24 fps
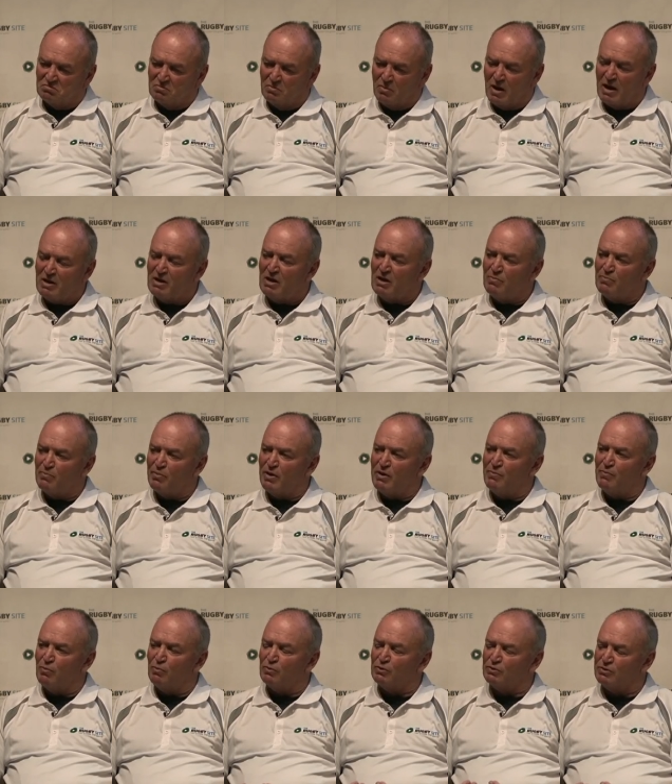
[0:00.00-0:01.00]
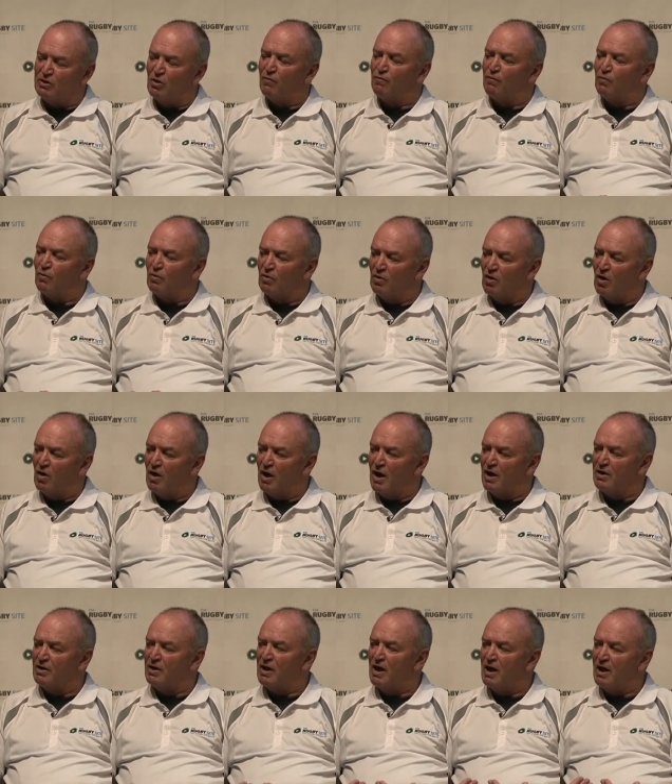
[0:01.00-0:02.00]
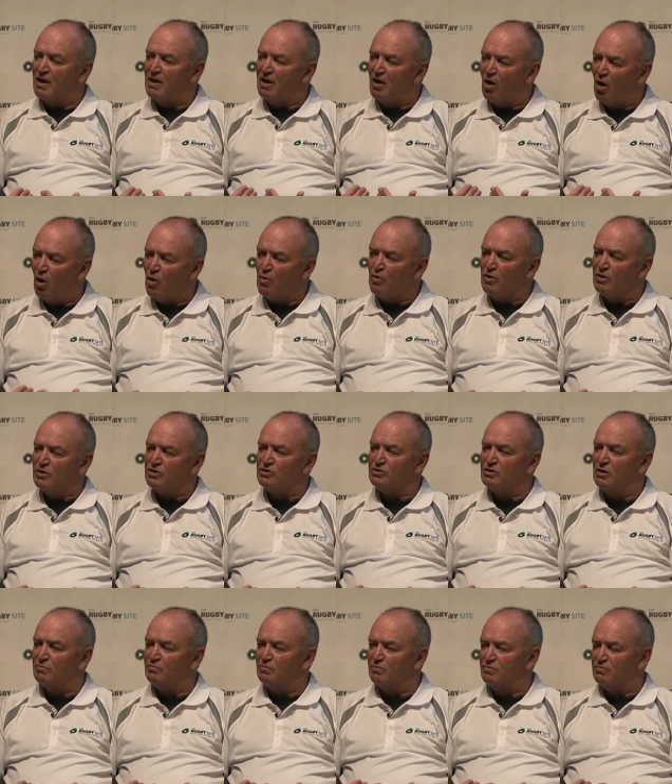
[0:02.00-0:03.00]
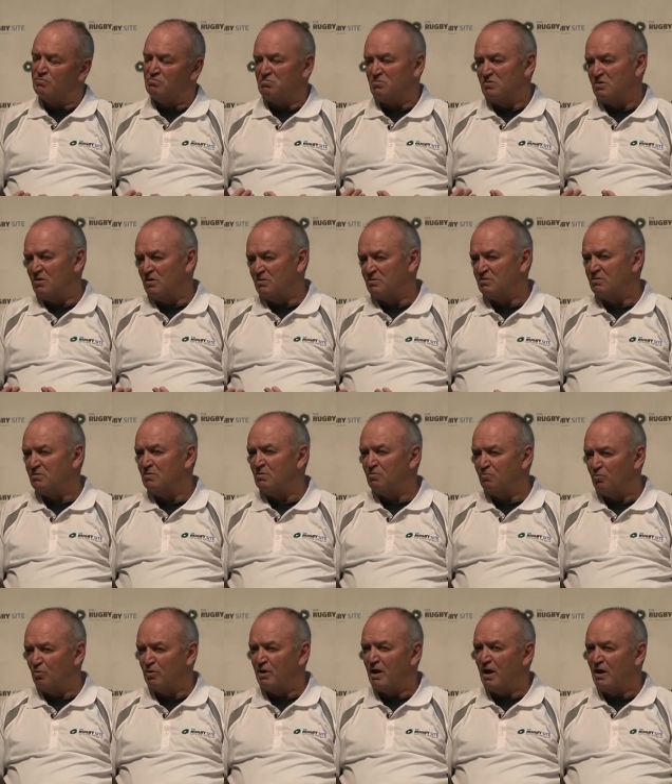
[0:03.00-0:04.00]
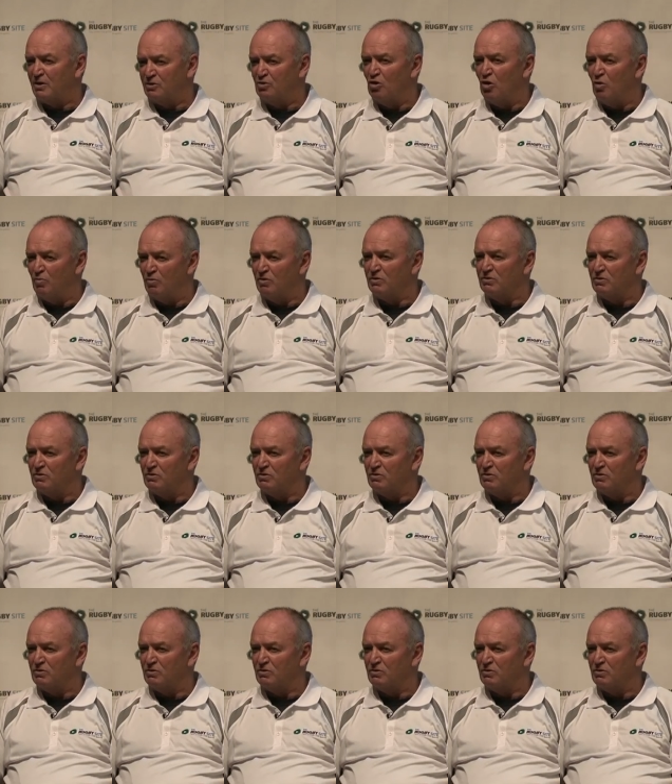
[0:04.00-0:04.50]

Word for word: making people self-reliant and ownership is what our job